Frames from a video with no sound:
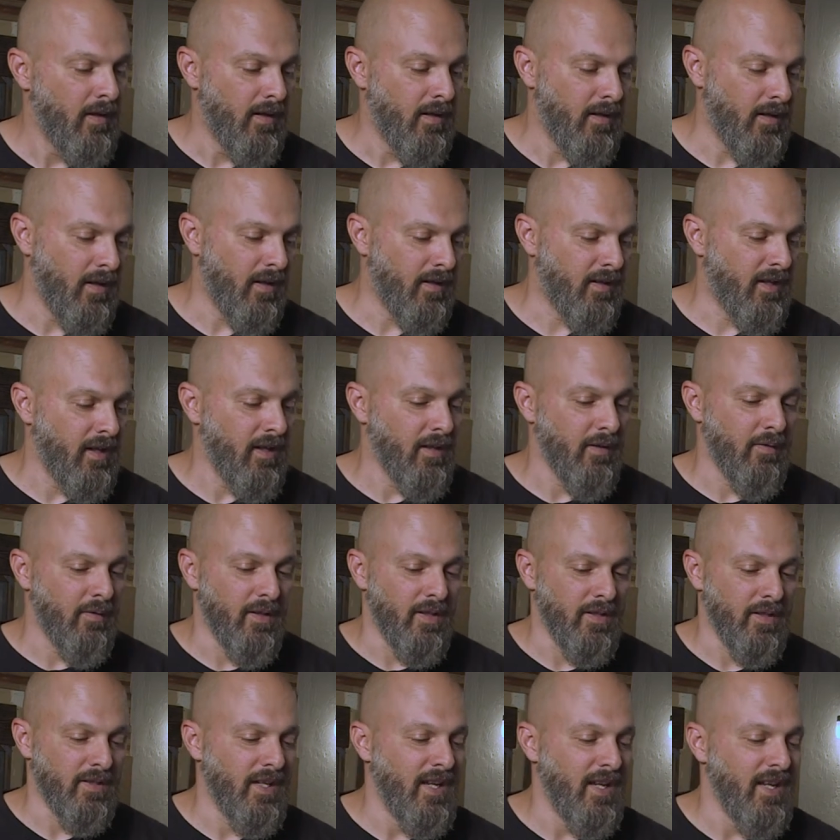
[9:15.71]
You're not dealing
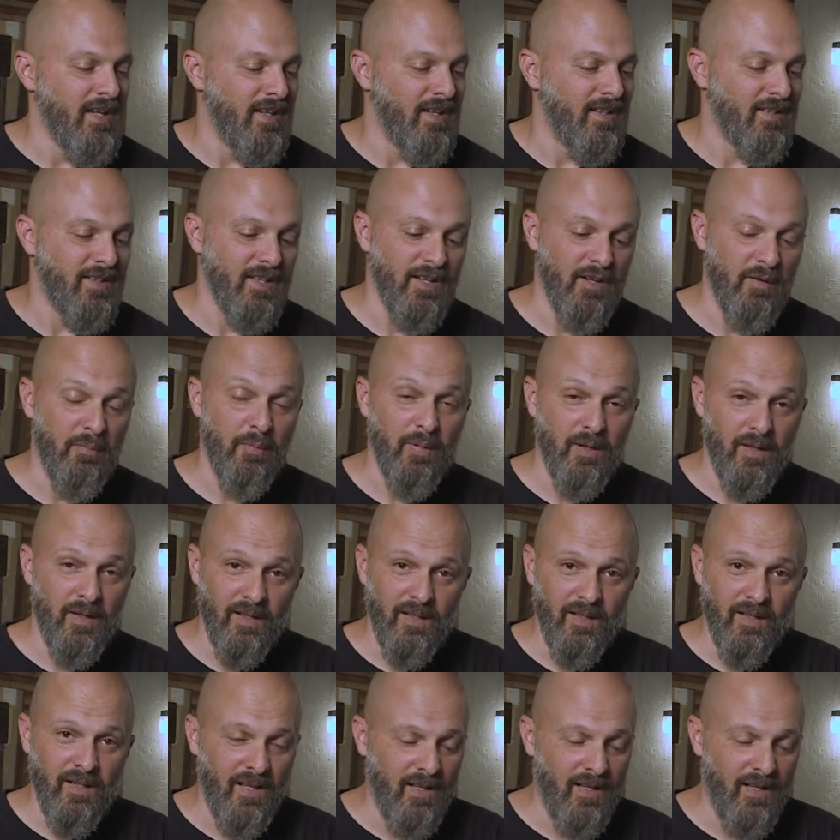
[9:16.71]
with a genius here, but